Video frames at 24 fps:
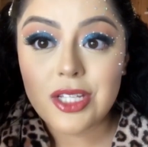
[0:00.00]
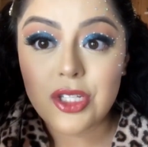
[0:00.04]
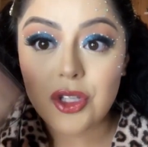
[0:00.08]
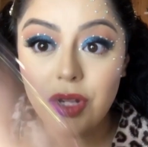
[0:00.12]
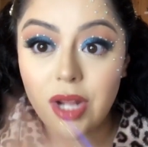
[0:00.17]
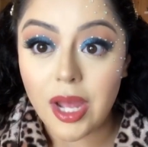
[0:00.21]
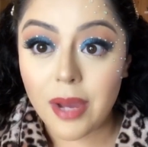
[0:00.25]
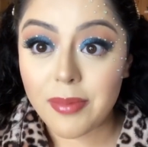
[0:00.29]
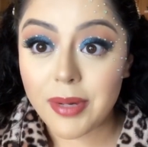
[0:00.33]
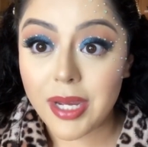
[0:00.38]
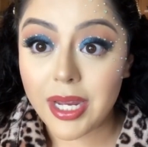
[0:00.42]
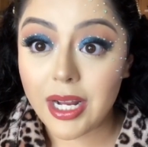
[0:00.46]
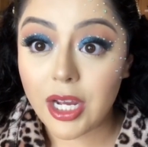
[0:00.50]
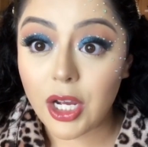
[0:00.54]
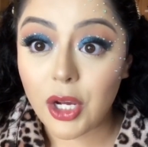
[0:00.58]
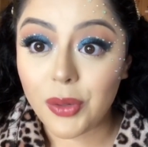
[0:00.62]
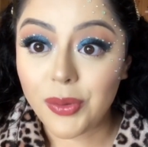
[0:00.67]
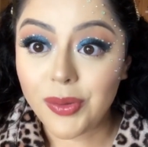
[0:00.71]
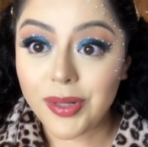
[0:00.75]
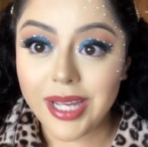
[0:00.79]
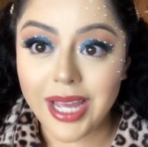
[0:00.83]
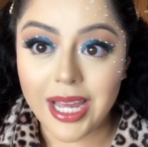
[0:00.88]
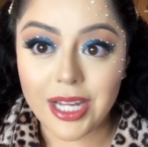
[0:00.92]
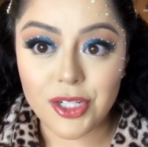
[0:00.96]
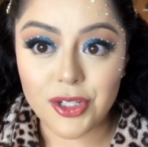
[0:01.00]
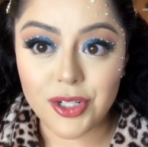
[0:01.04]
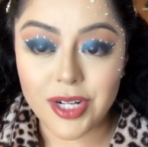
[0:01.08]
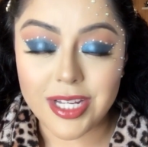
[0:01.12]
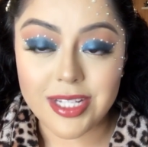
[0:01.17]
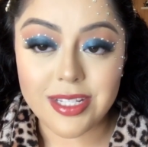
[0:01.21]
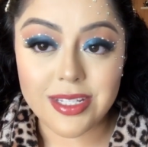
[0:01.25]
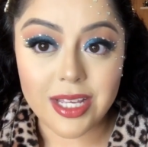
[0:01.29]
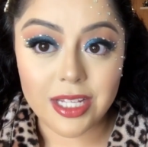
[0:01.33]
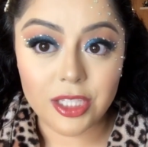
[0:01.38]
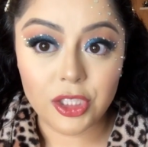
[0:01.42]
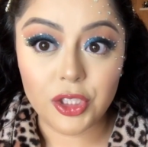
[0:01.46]
now I'm gonna go get dressed
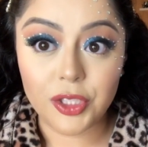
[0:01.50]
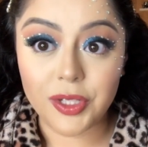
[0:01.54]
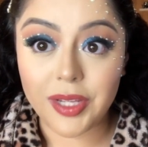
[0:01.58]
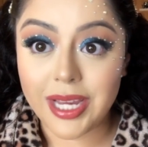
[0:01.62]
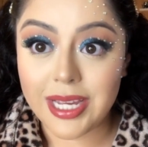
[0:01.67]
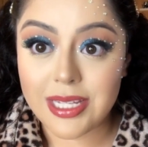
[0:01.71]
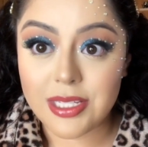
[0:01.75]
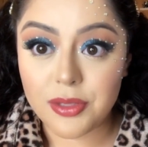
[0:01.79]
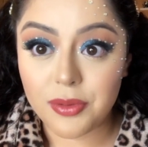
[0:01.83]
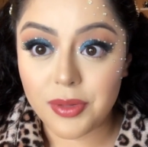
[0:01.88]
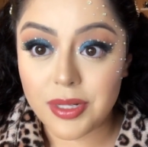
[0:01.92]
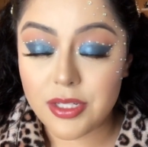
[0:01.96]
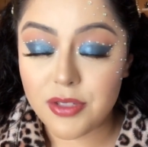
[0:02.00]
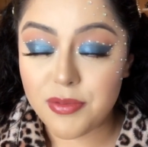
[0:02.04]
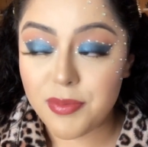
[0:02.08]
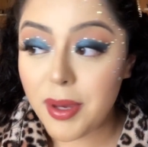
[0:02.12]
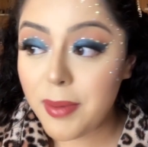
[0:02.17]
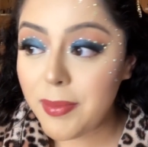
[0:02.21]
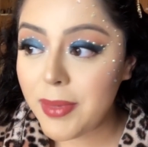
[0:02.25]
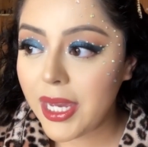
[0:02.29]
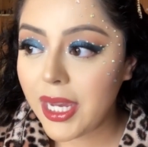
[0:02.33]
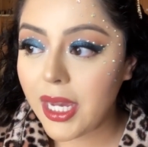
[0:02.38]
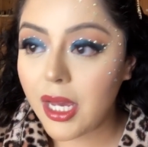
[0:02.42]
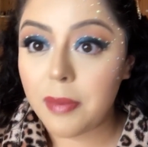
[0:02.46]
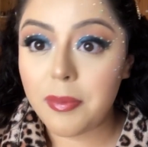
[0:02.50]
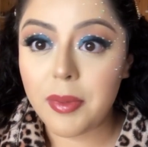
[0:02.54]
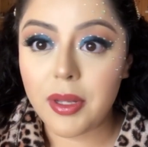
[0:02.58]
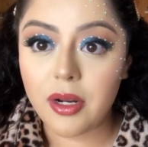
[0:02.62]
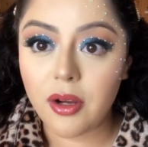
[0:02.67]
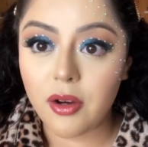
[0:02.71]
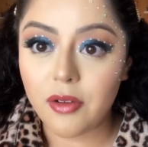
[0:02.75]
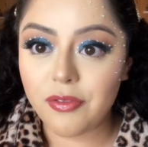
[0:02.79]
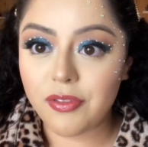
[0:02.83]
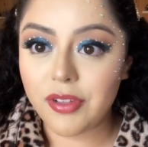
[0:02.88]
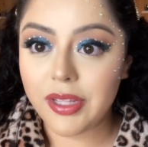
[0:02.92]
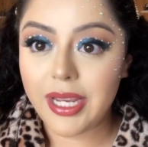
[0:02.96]
and show you guys the rest of my makeup, and
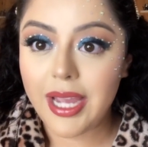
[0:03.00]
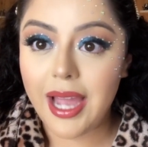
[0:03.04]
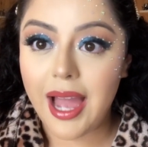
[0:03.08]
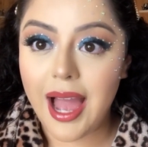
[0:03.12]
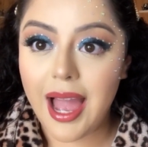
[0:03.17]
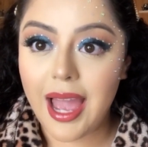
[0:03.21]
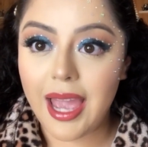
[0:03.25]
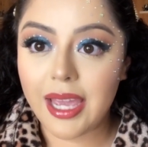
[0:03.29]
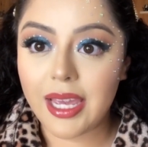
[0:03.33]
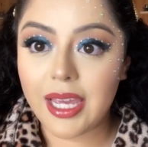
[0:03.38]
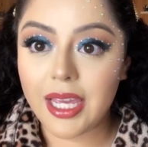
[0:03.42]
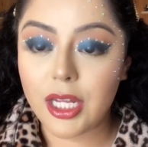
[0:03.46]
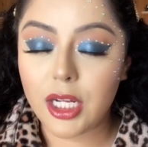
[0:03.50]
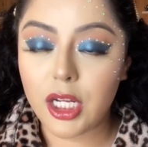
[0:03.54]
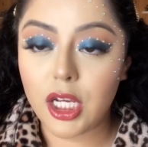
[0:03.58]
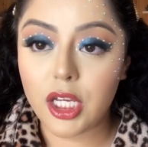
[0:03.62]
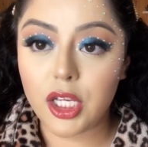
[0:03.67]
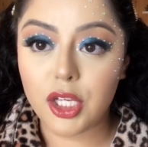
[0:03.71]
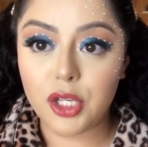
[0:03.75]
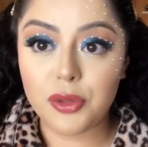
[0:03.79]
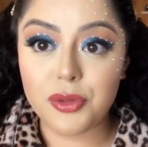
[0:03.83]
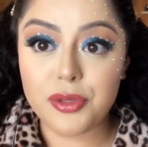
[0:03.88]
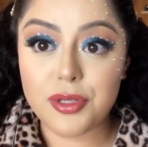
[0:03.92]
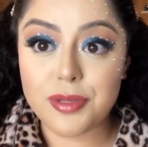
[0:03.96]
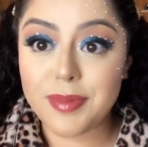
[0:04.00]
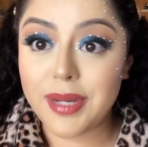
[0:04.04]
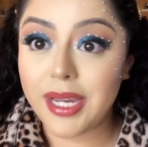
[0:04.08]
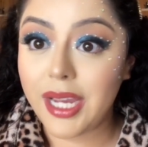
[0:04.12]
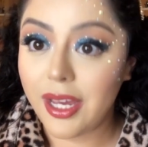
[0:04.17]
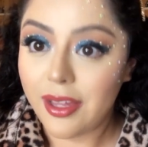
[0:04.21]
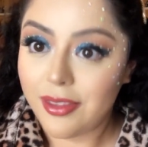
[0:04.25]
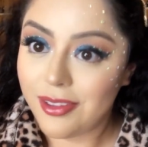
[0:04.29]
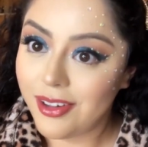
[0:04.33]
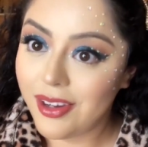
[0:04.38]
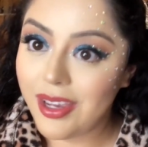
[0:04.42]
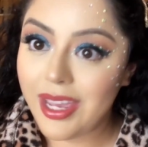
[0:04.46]
hopefully I can use my other
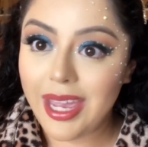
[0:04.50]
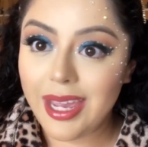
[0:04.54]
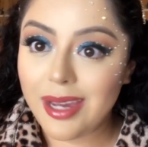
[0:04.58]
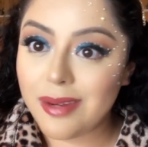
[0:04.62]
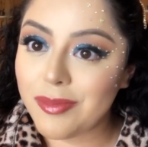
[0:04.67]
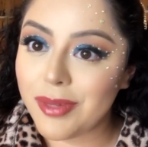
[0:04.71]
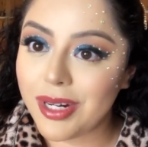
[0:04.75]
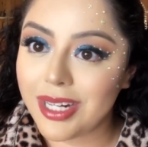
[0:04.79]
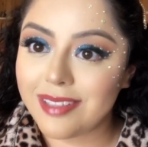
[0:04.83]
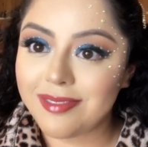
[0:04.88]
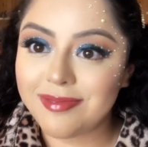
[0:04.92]
camera.